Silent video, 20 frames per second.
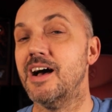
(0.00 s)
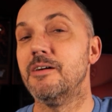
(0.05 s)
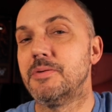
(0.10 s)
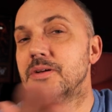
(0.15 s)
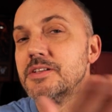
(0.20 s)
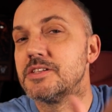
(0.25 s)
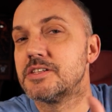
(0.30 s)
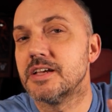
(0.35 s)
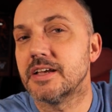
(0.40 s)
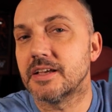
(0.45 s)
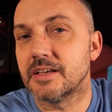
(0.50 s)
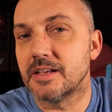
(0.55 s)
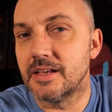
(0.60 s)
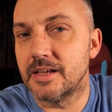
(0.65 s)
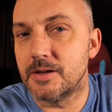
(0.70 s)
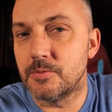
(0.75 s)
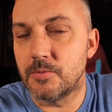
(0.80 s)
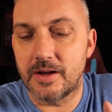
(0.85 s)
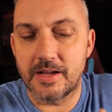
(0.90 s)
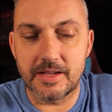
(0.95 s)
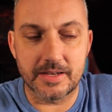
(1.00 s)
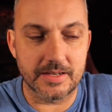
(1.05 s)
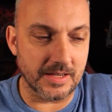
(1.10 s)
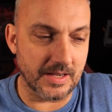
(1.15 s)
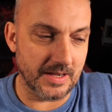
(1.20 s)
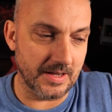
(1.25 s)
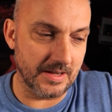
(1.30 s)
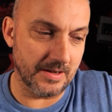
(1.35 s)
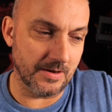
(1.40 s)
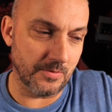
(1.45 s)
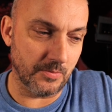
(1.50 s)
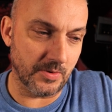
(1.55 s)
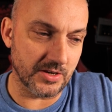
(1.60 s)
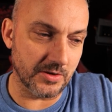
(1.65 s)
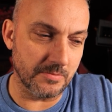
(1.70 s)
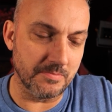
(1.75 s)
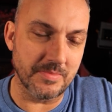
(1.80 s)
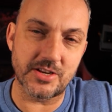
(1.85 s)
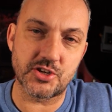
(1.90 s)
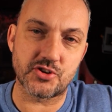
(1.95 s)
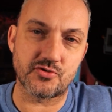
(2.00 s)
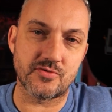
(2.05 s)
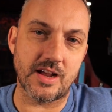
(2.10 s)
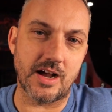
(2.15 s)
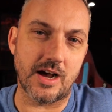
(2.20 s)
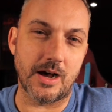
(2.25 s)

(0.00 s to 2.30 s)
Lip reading: particularly when you measure it